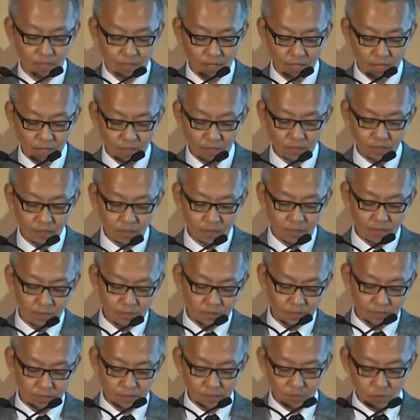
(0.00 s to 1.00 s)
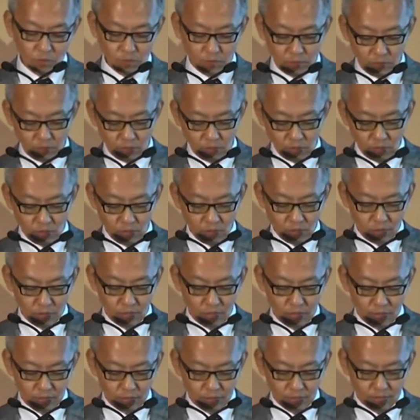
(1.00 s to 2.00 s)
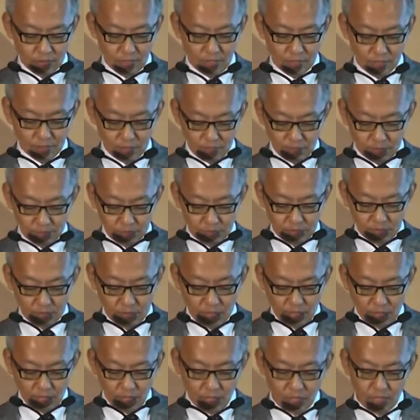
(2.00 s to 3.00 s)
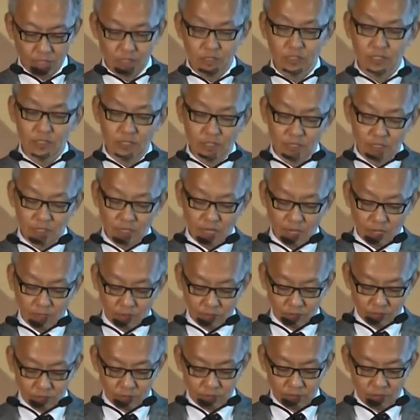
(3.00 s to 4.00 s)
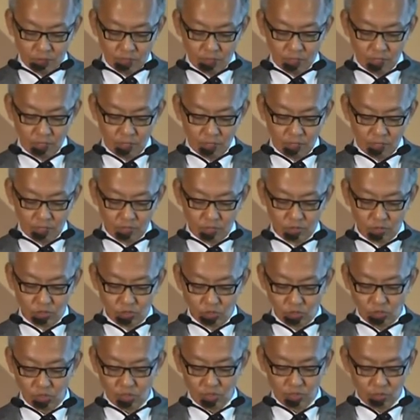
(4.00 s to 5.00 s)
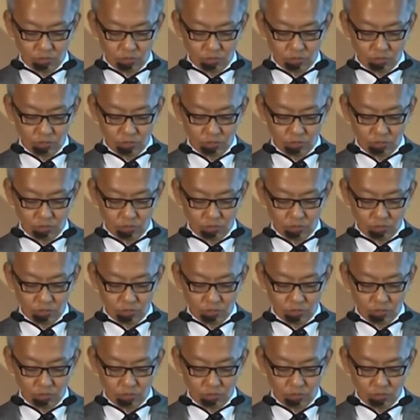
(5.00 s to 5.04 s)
and the Mobilio in the lineup, HCIL is sure